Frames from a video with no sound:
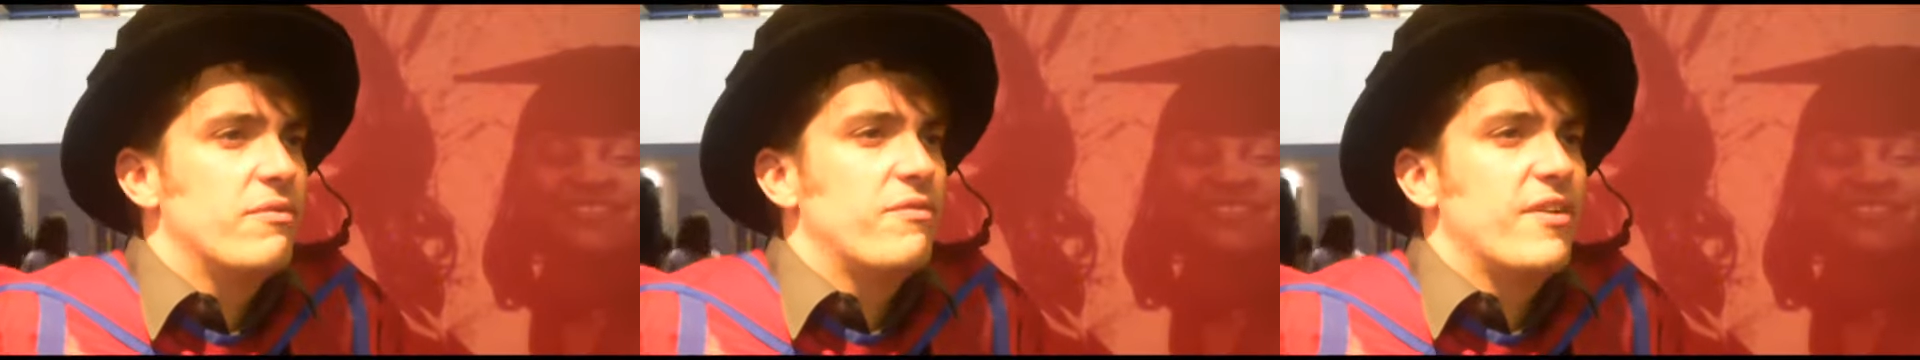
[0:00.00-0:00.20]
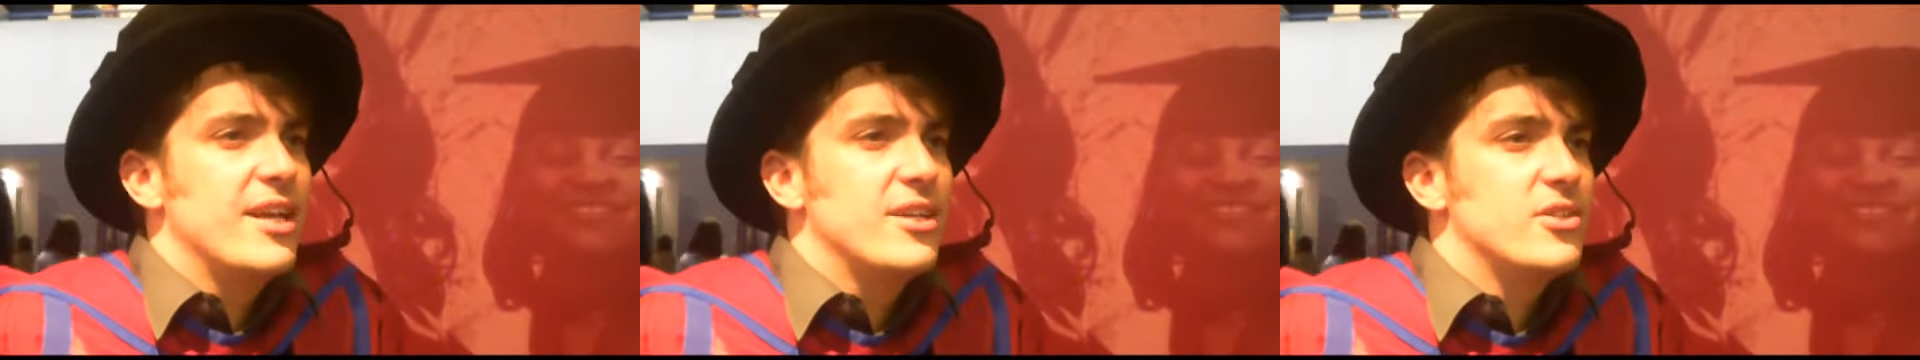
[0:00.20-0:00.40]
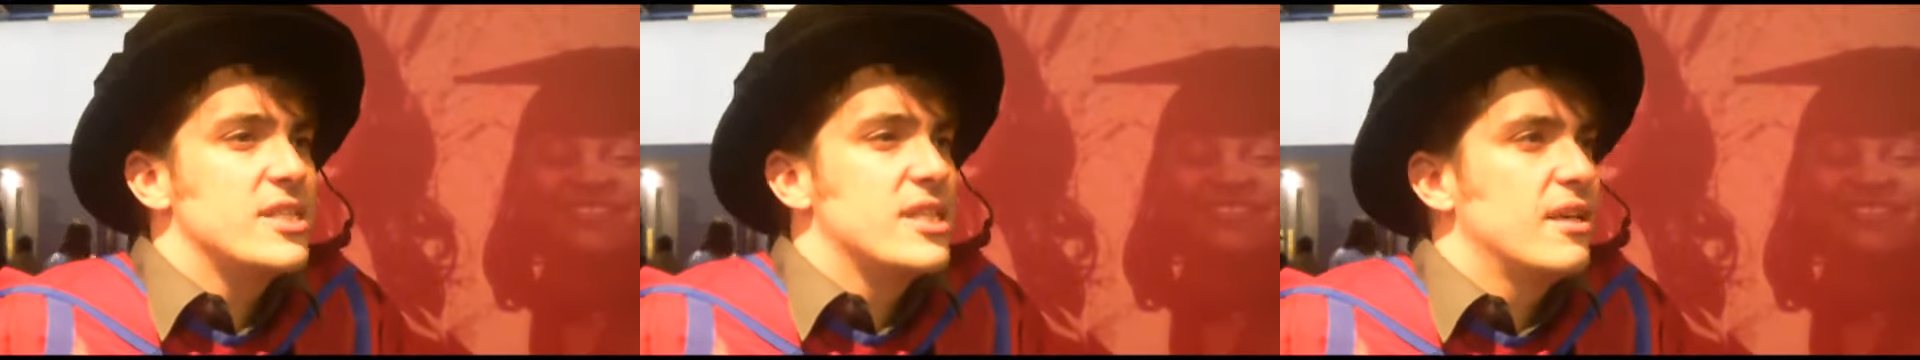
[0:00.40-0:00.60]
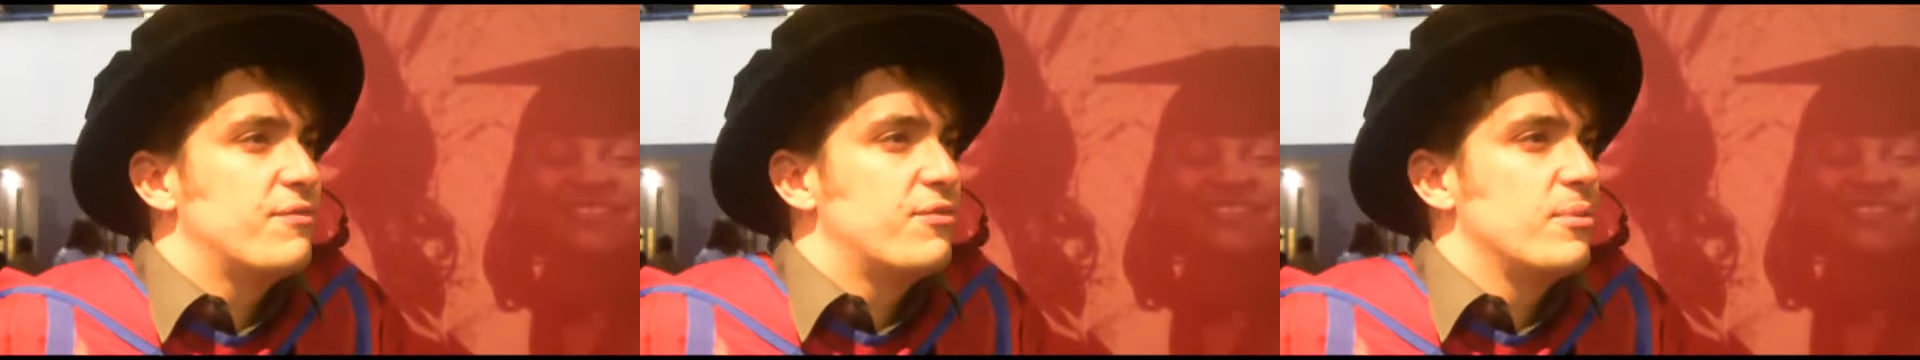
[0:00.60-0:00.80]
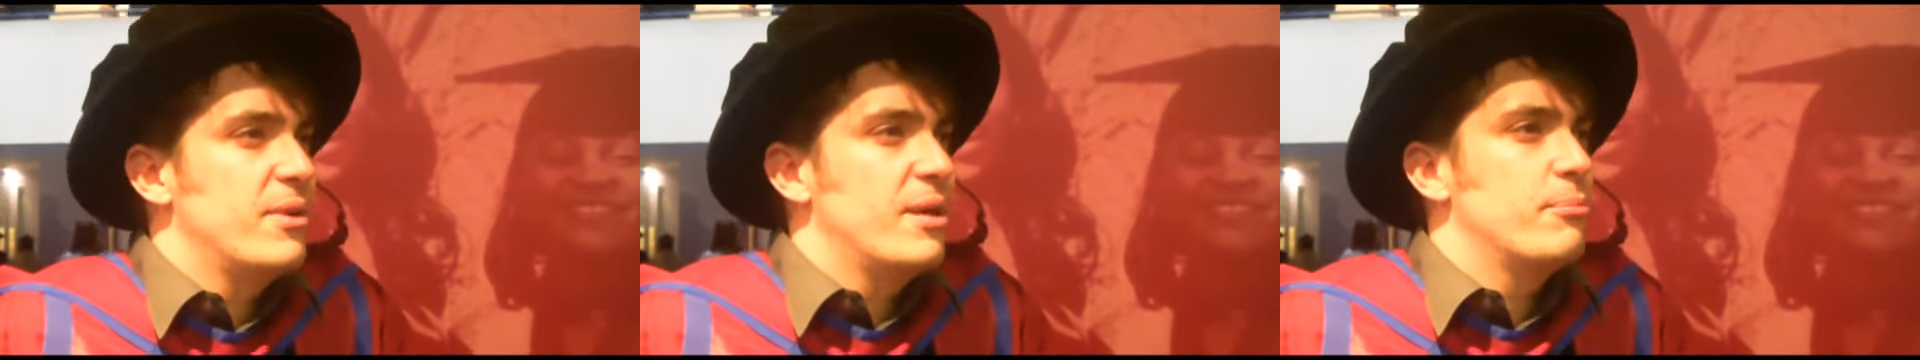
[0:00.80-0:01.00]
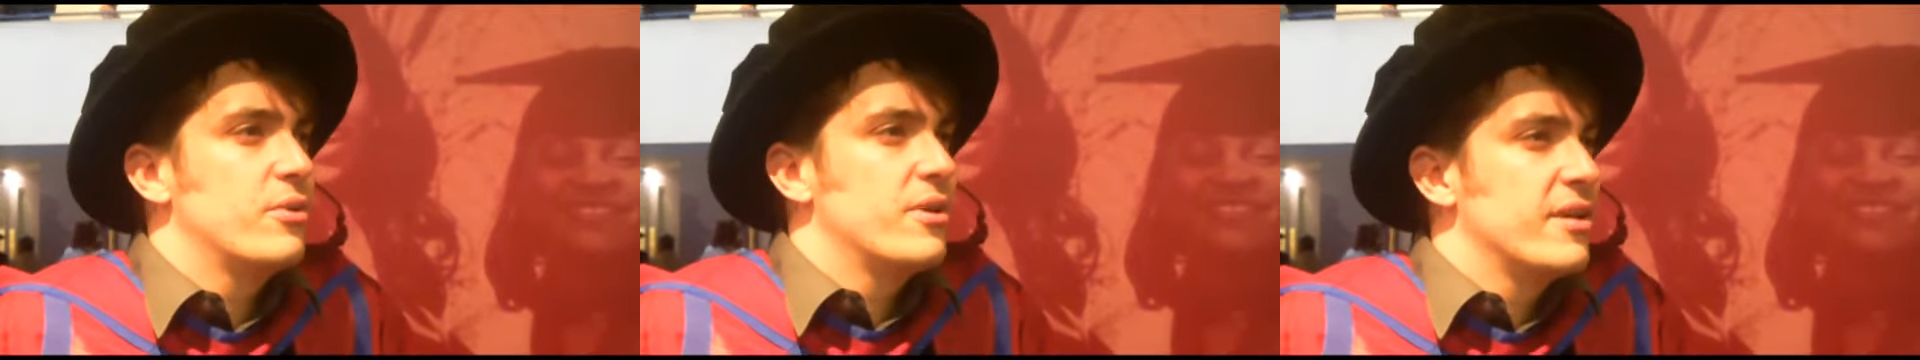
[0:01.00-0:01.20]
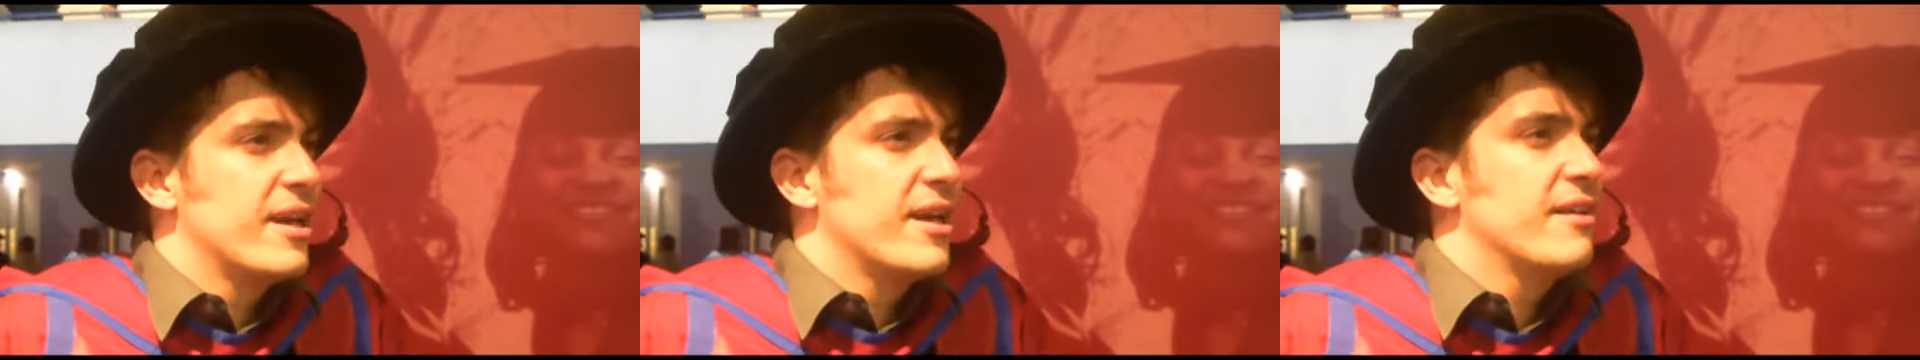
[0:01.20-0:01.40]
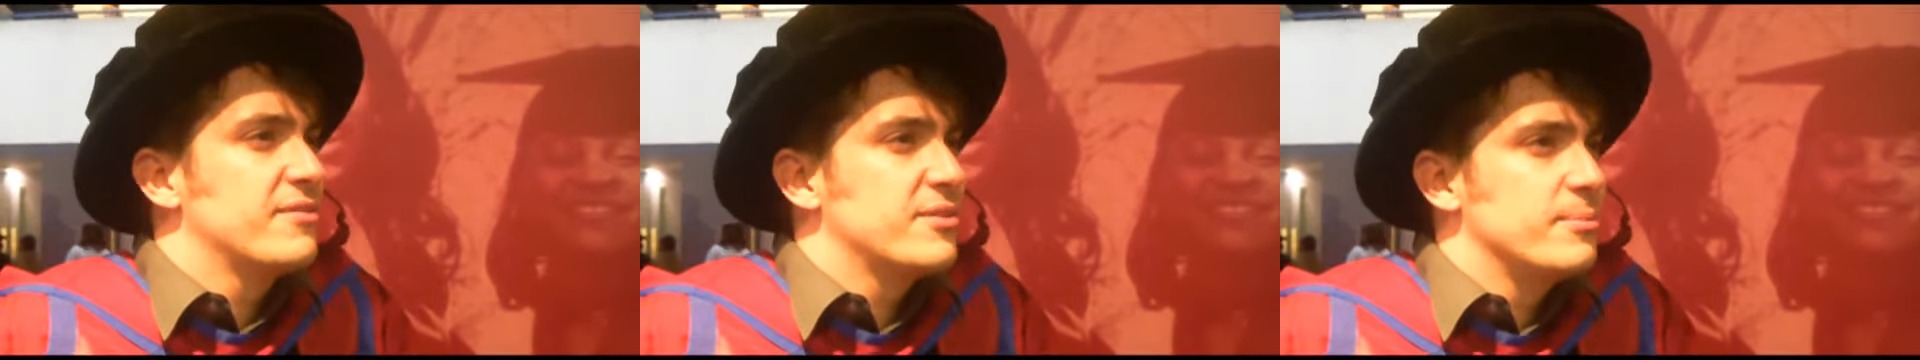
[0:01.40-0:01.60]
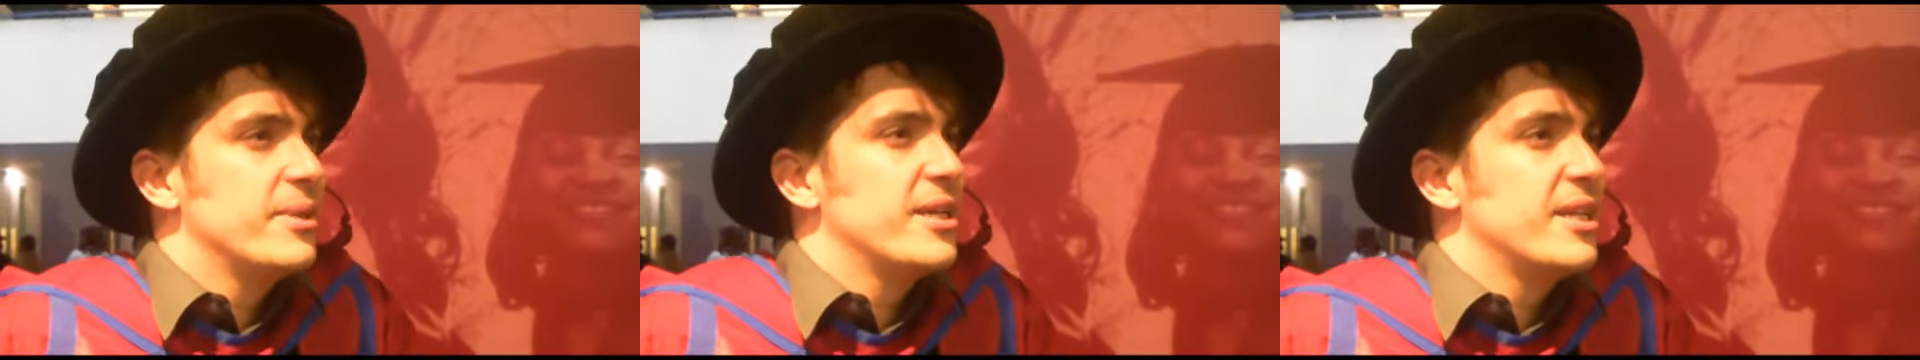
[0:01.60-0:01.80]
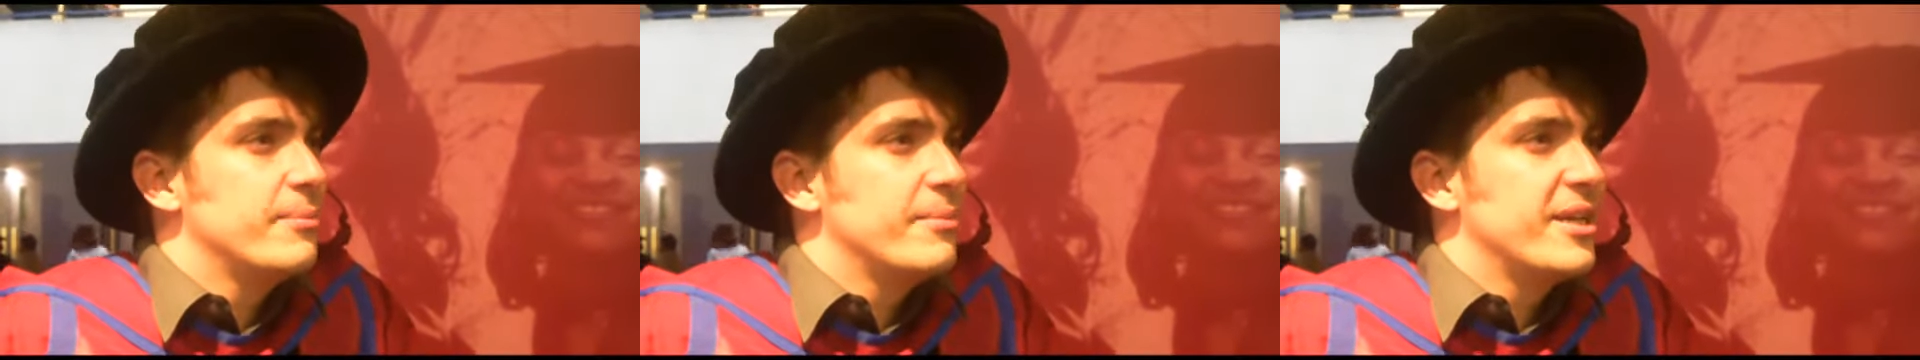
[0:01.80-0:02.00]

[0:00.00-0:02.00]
find yourself remembering after many,